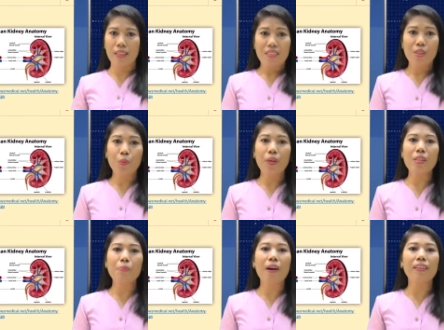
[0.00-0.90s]
These
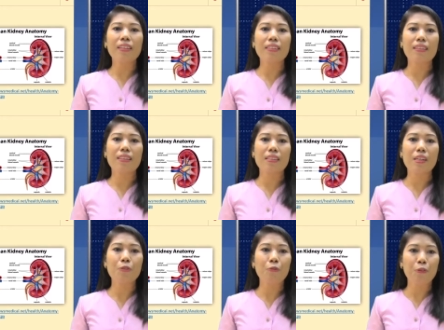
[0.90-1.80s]
waste products and
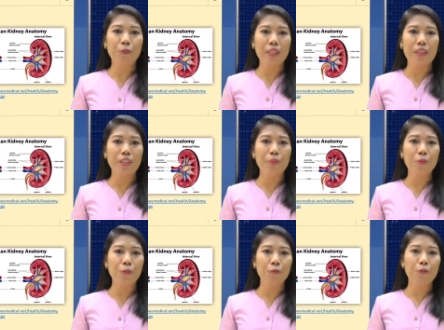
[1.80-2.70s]
excess fluid are
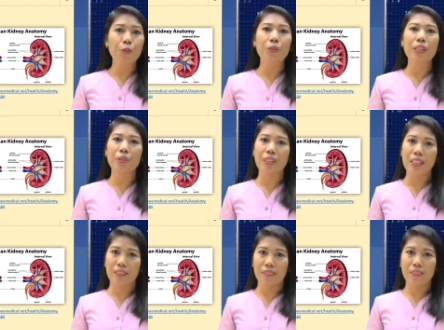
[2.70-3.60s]
removed through the
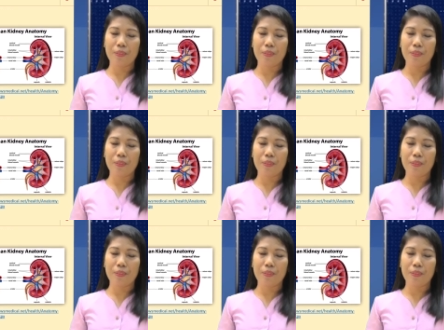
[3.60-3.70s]
urine.